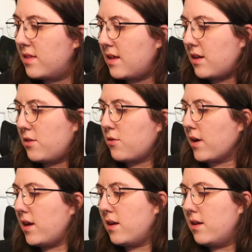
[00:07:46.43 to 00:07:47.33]
That's
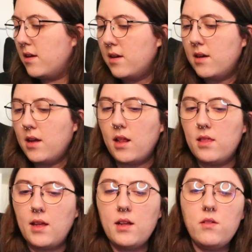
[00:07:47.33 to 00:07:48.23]
great. And
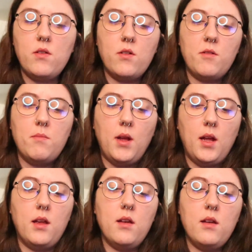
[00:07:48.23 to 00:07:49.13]
that took me